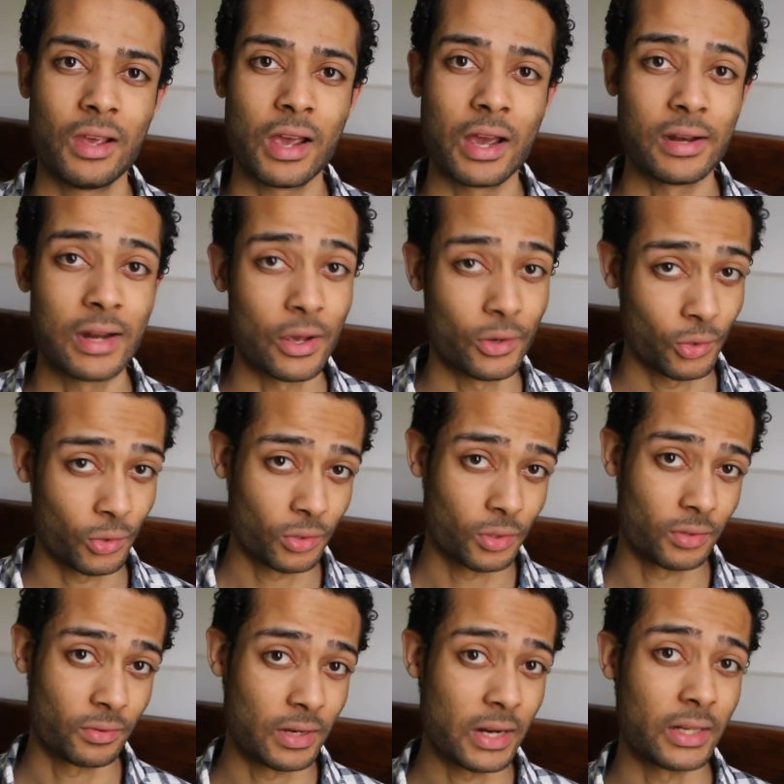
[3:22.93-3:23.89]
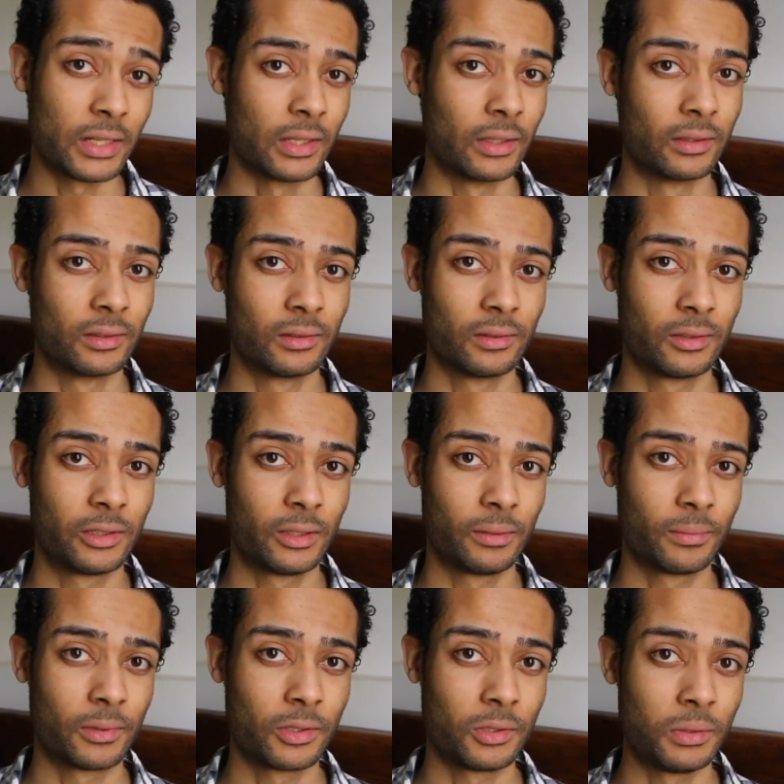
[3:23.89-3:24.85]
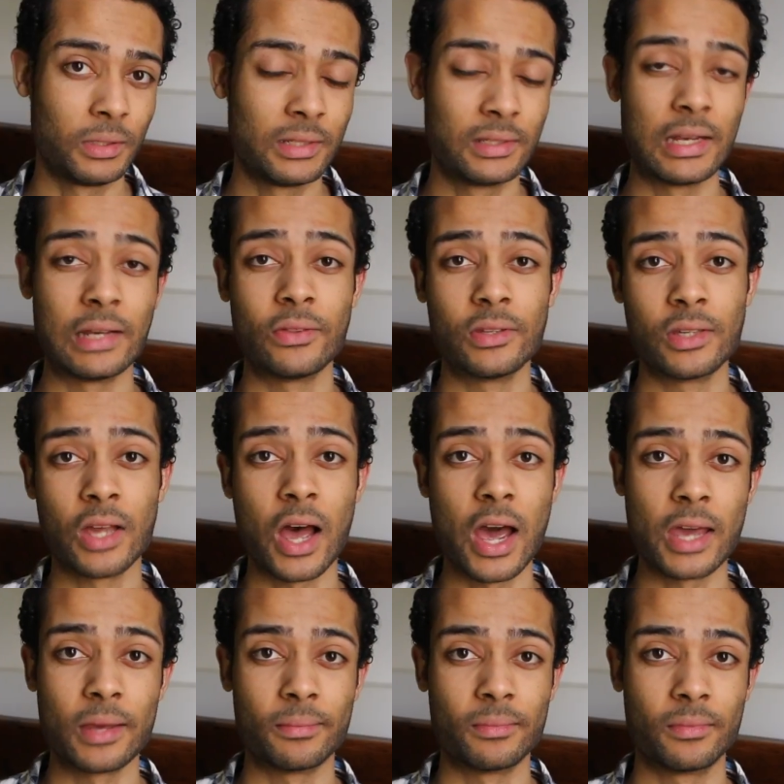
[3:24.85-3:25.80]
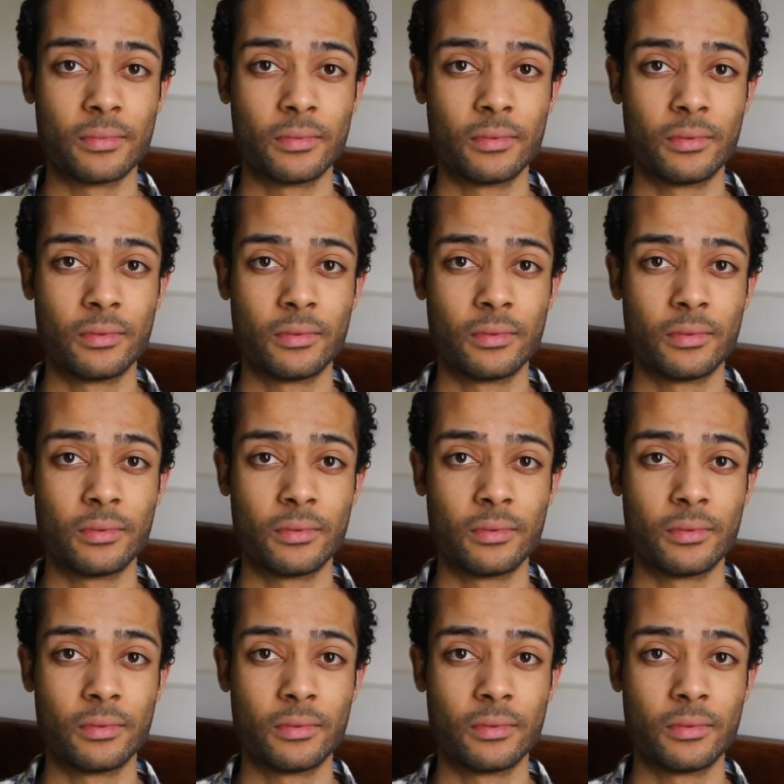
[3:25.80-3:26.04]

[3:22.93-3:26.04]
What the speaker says: And now you're not ready because you didn't take the time.